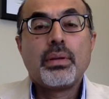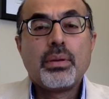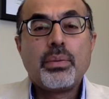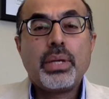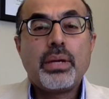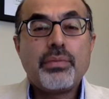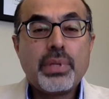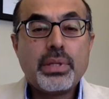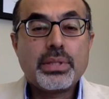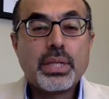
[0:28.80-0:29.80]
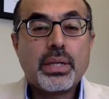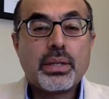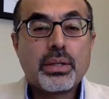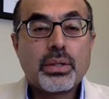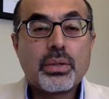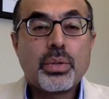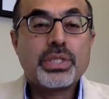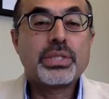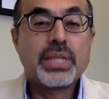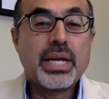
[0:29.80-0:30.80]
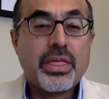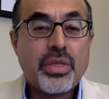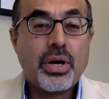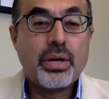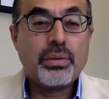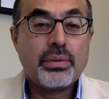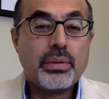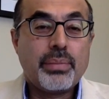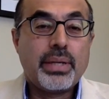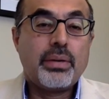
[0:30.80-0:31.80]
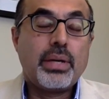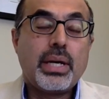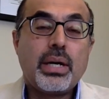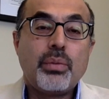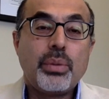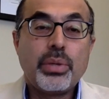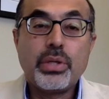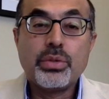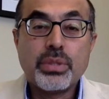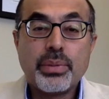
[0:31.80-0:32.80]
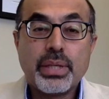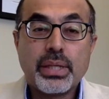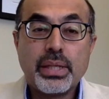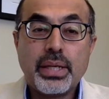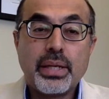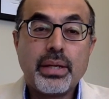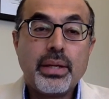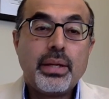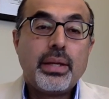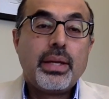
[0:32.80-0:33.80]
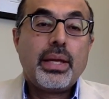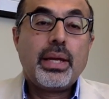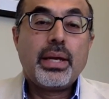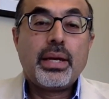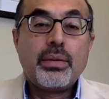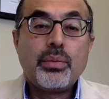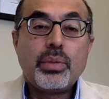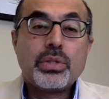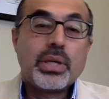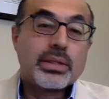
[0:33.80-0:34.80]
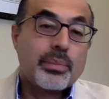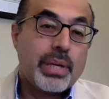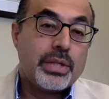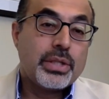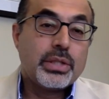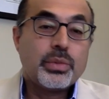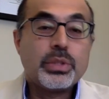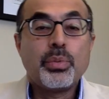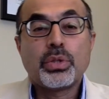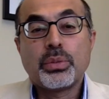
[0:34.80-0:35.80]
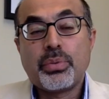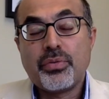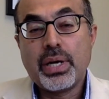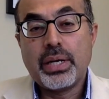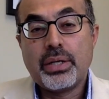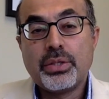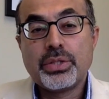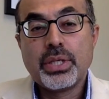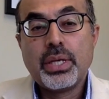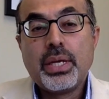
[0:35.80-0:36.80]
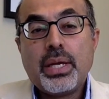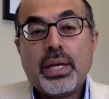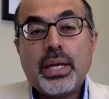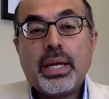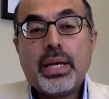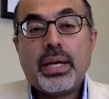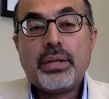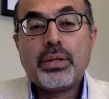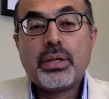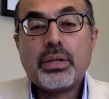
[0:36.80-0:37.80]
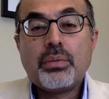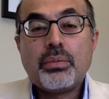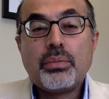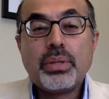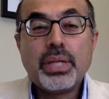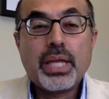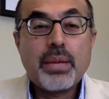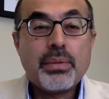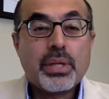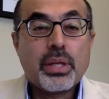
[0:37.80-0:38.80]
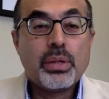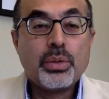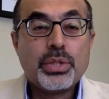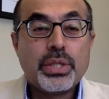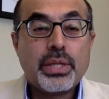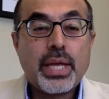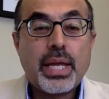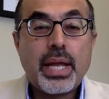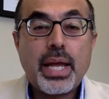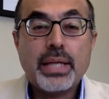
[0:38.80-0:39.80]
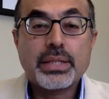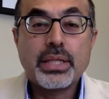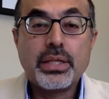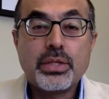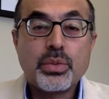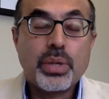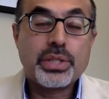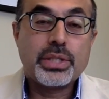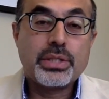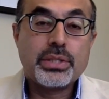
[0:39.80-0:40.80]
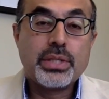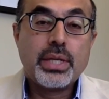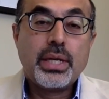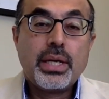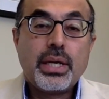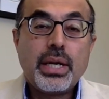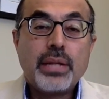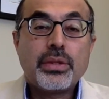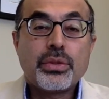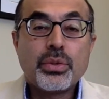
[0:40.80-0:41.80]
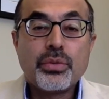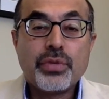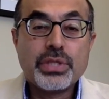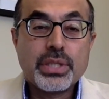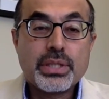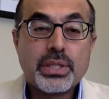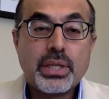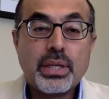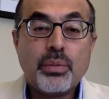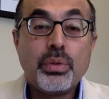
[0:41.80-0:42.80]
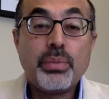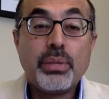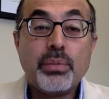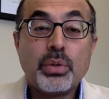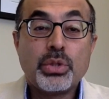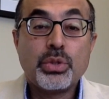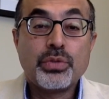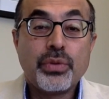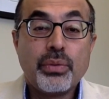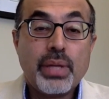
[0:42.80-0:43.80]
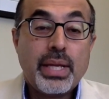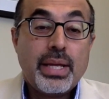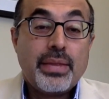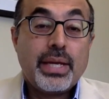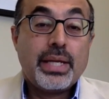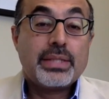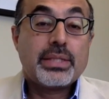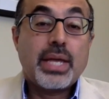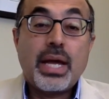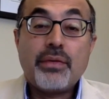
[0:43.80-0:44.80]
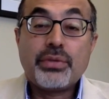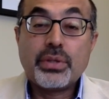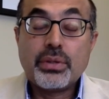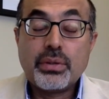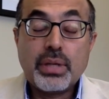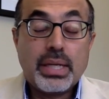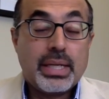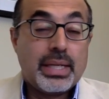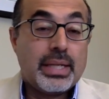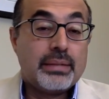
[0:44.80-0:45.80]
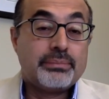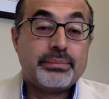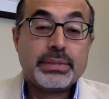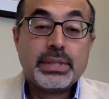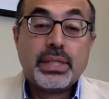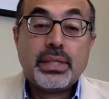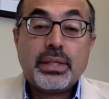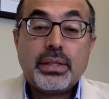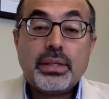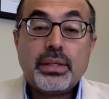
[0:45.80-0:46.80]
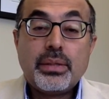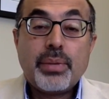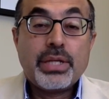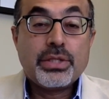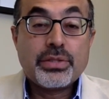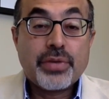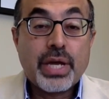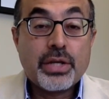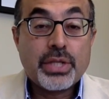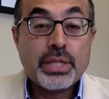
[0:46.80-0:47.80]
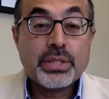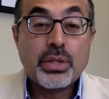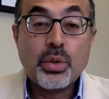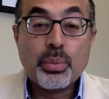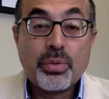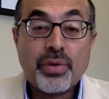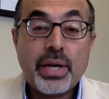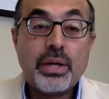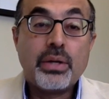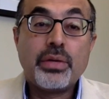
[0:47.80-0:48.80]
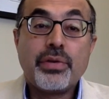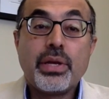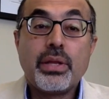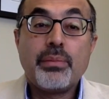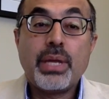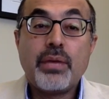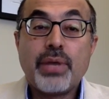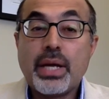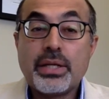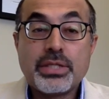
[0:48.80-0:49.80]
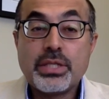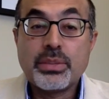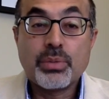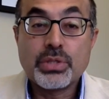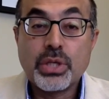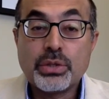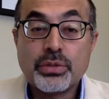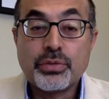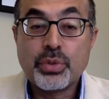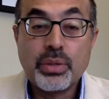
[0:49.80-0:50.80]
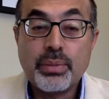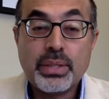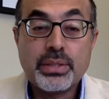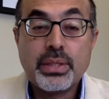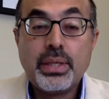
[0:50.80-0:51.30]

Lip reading: We gave these questions a lot of thought about how we would use them in the clinic. And we talked to patients, we spoke to providers, and really came to the conclusion that asking these questions at the third visit would be most useful. That's after the patients have gotten a chance to know the provider, that may have gotten to see some results of treatment.